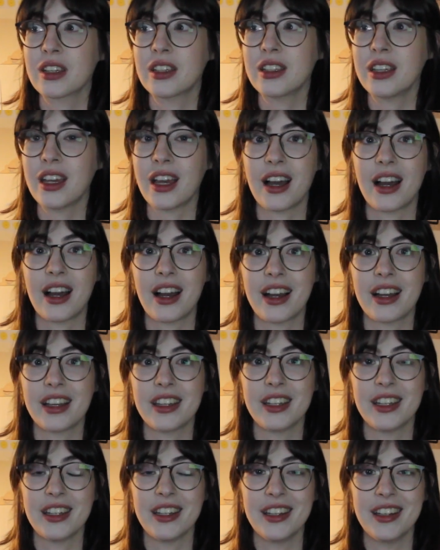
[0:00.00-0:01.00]
yeah,
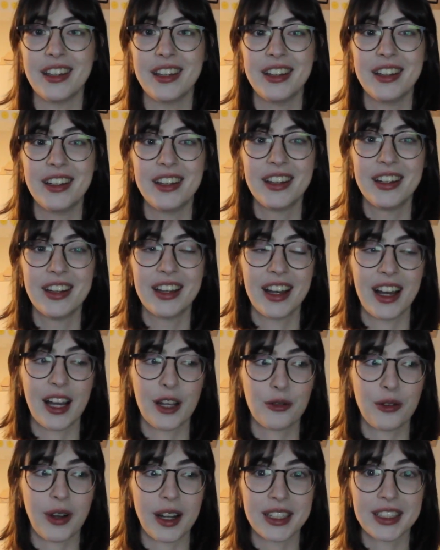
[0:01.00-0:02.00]
I
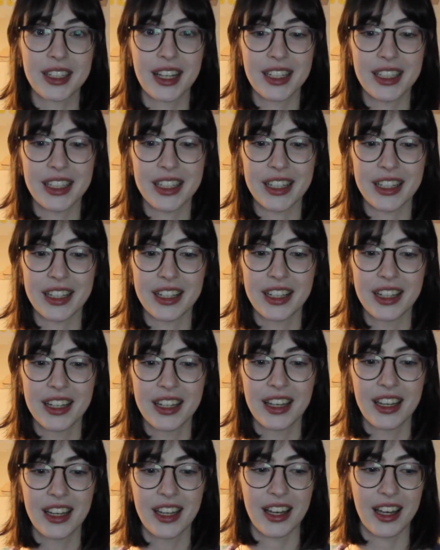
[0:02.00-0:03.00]
finally
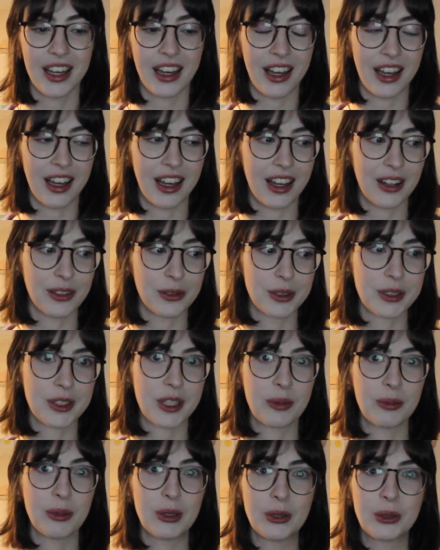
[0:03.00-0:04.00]
uh, was
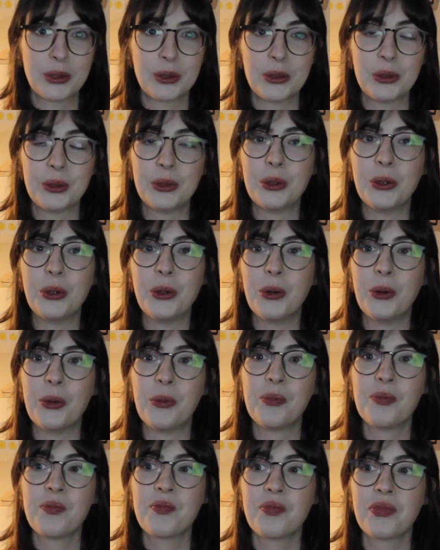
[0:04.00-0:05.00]
able
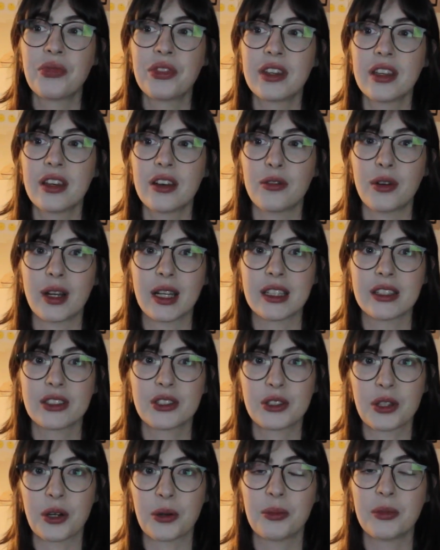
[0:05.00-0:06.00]
to find
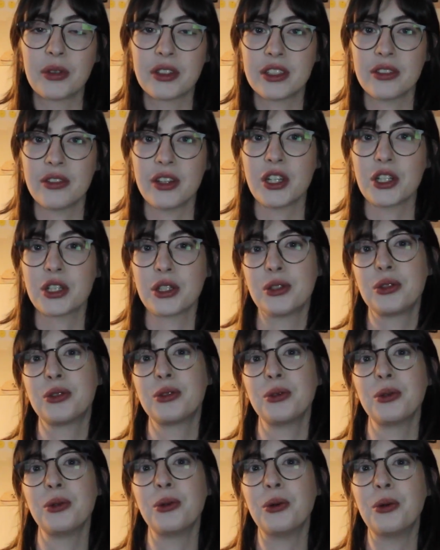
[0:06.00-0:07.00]
some motivation
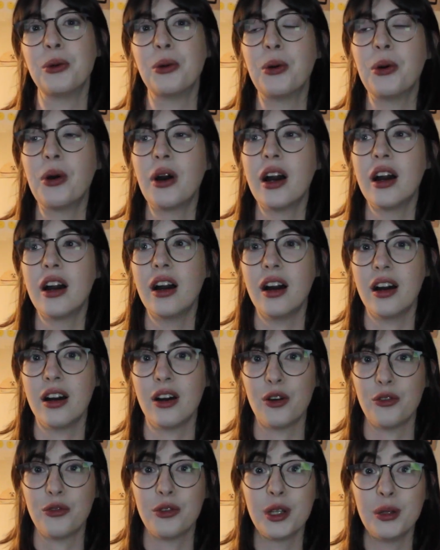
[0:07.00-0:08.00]
to uh,
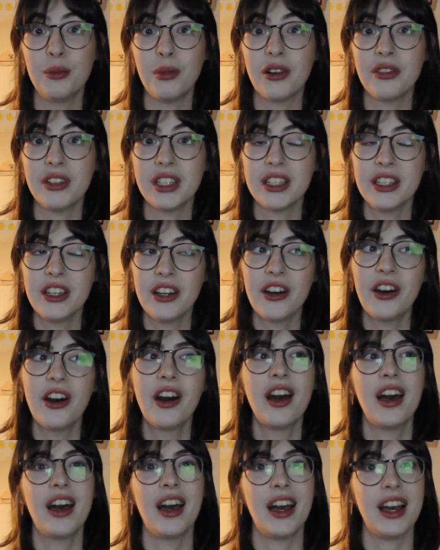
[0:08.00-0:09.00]
film a video,
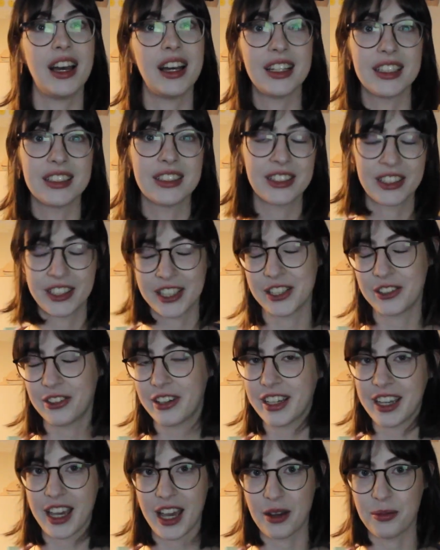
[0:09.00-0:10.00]
and here
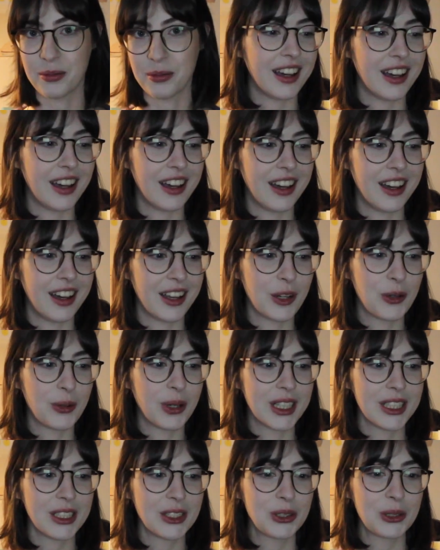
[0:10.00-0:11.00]
I am. I
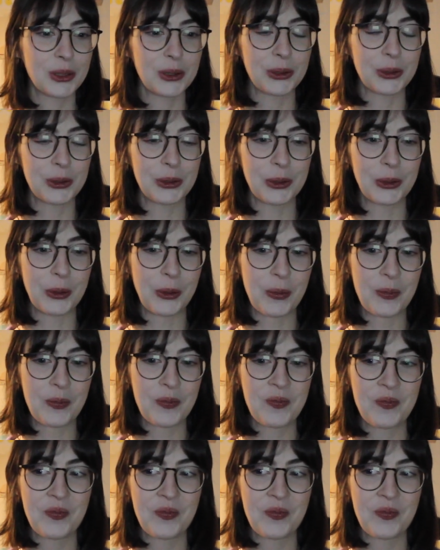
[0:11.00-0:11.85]
wanted to